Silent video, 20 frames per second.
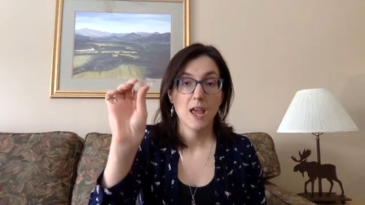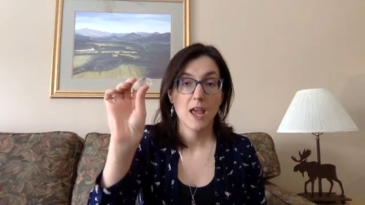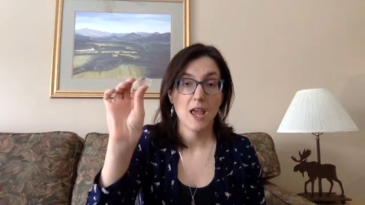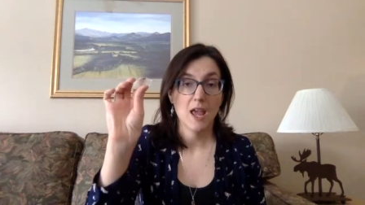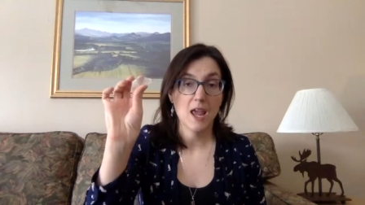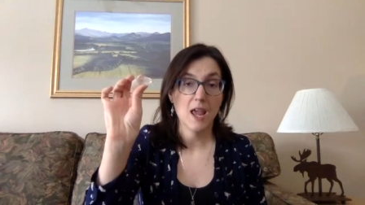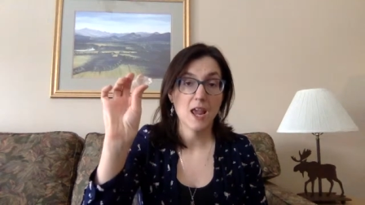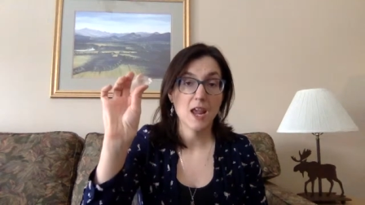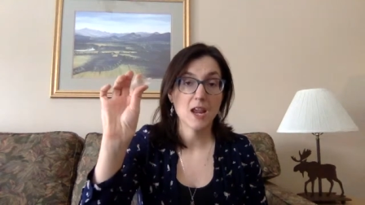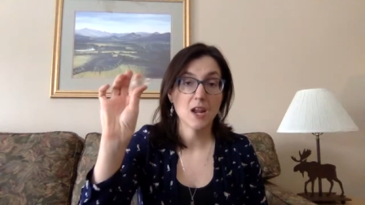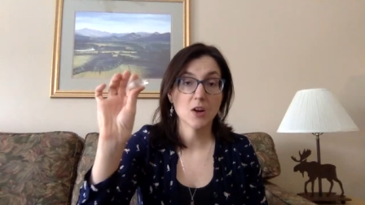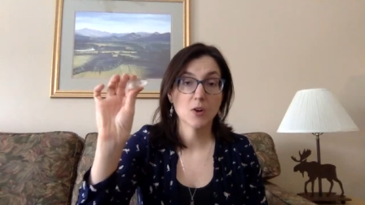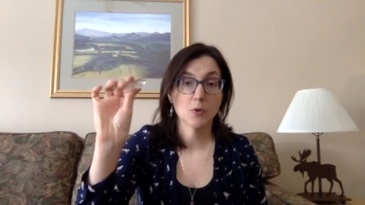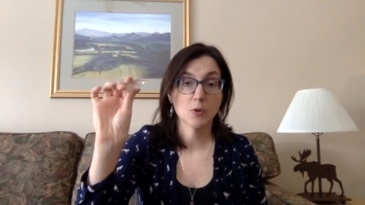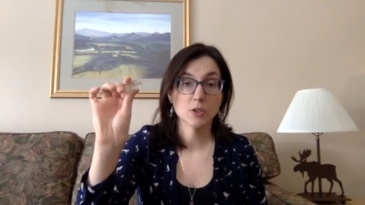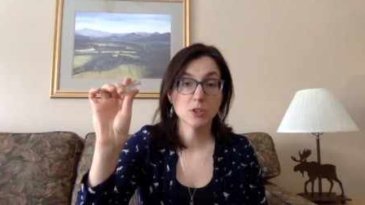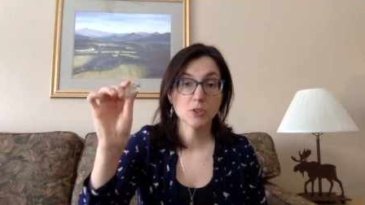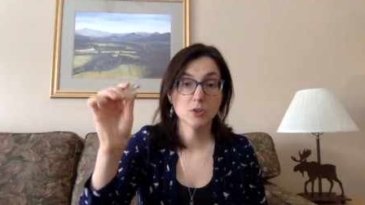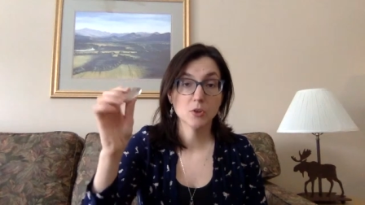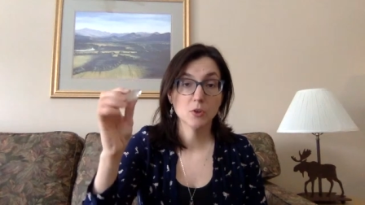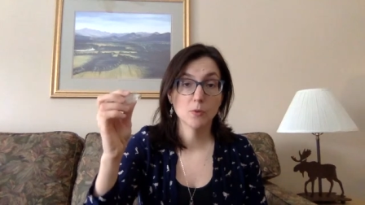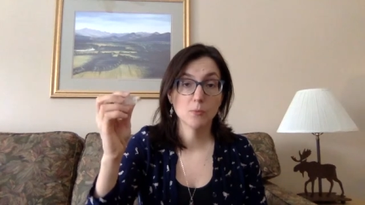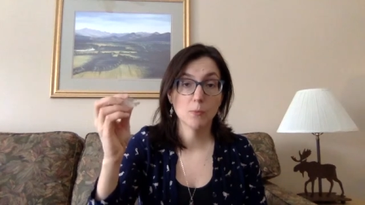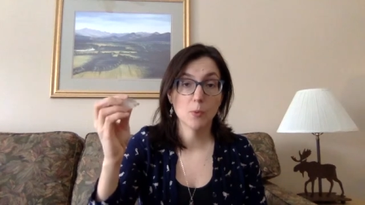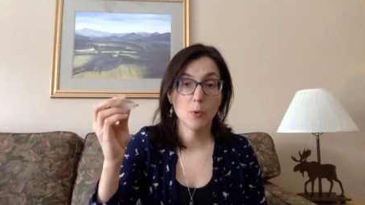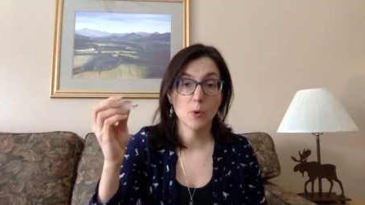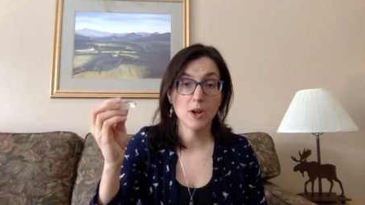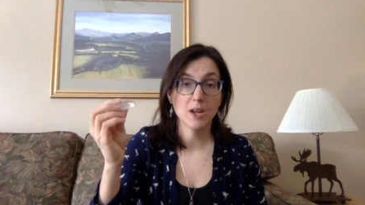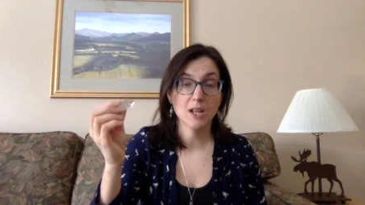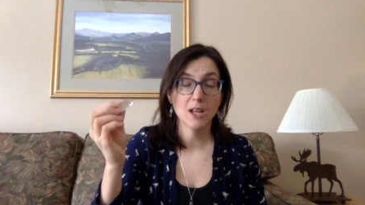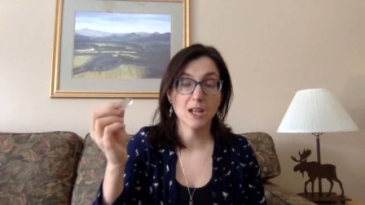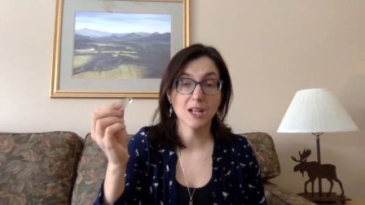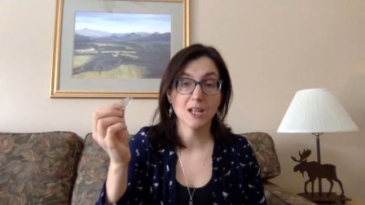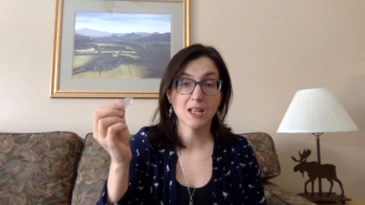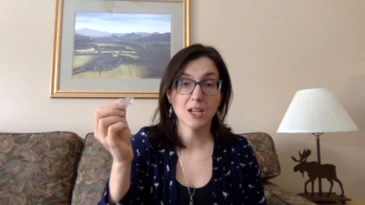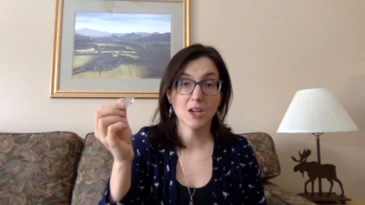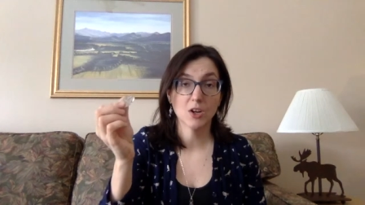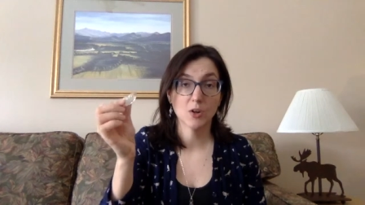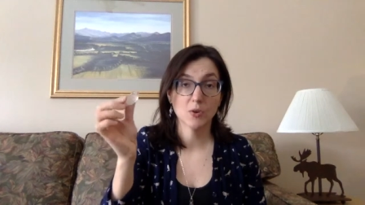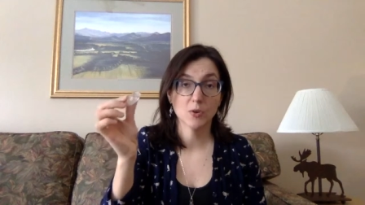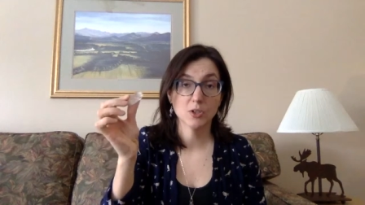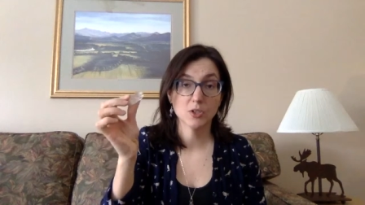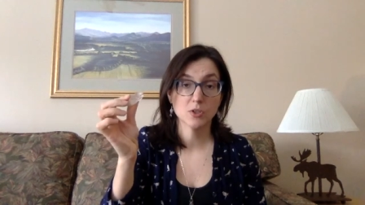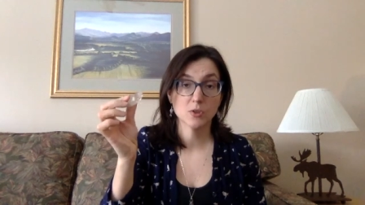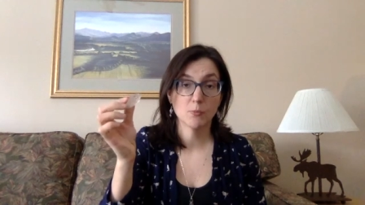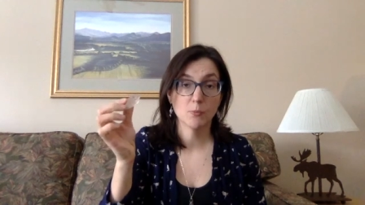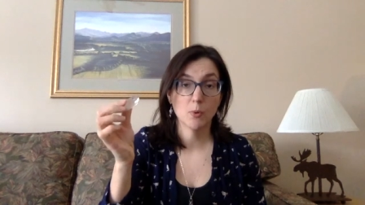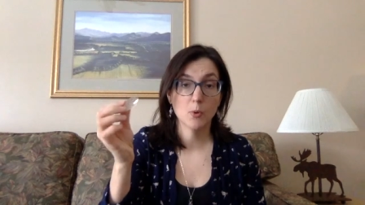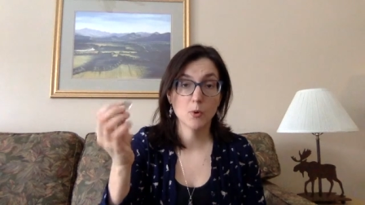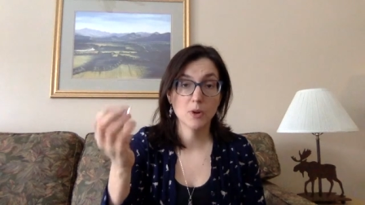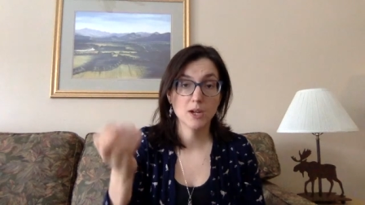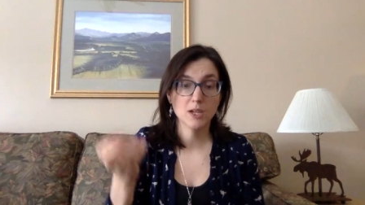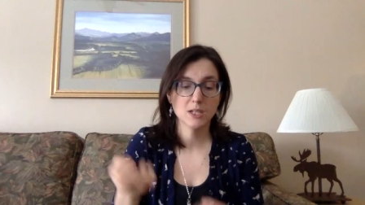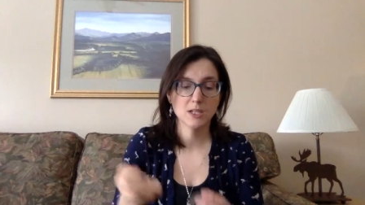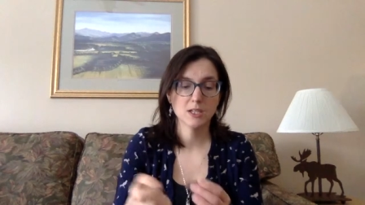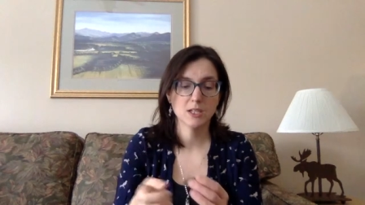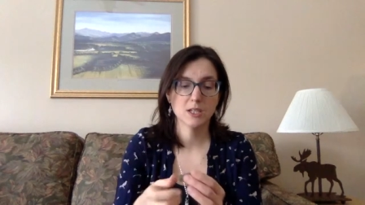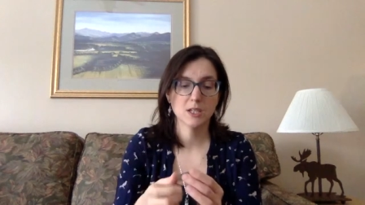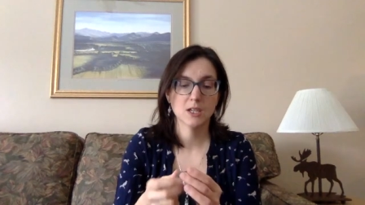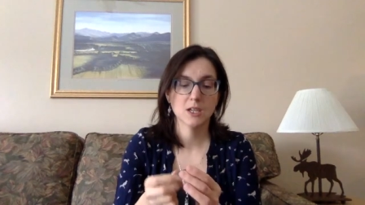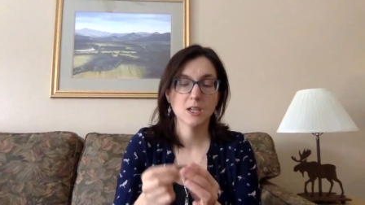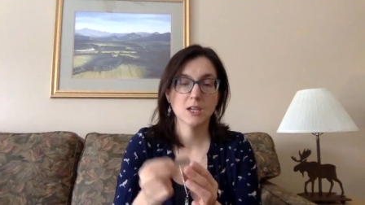a crystal point, a clear crystal point,